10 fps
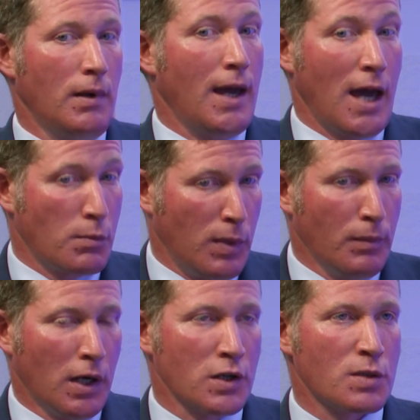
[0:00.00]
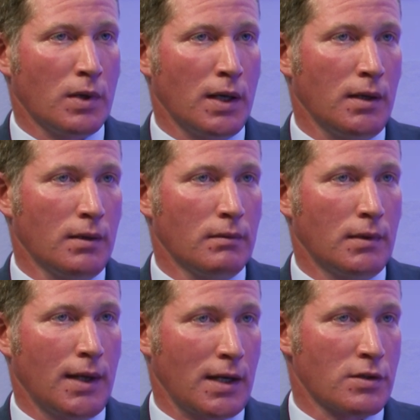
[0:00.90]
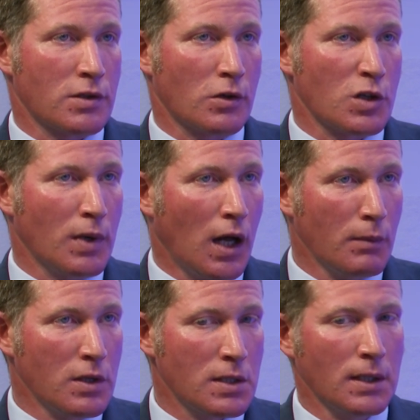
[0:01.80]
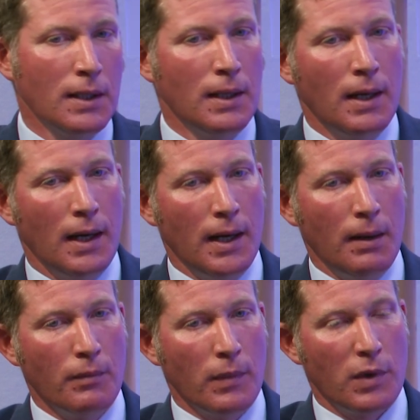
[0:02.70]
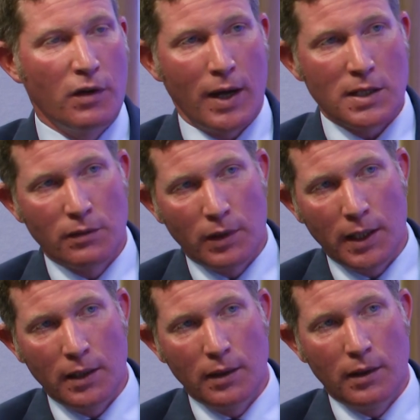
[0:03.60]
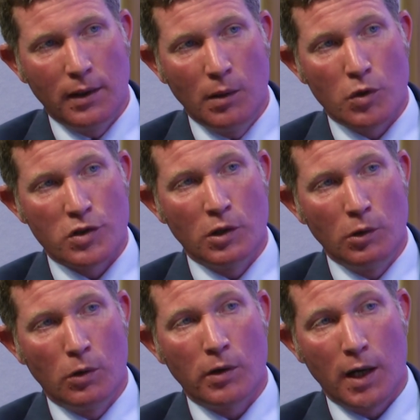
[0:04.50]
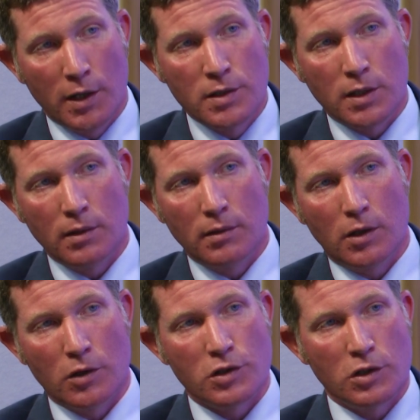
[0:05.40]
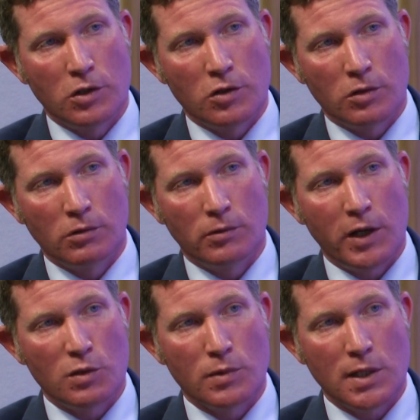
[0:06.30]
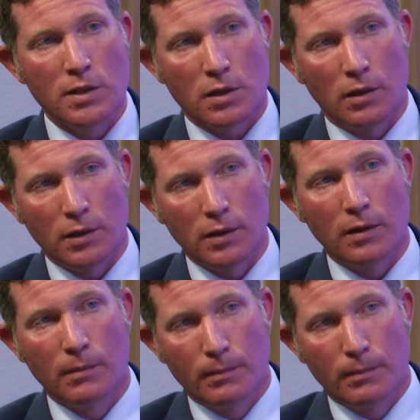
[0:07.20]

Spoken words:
It had been passed by an act of the Scottish Parliament, but effectively it wasn't law under the constitutional arrangements in Scotland.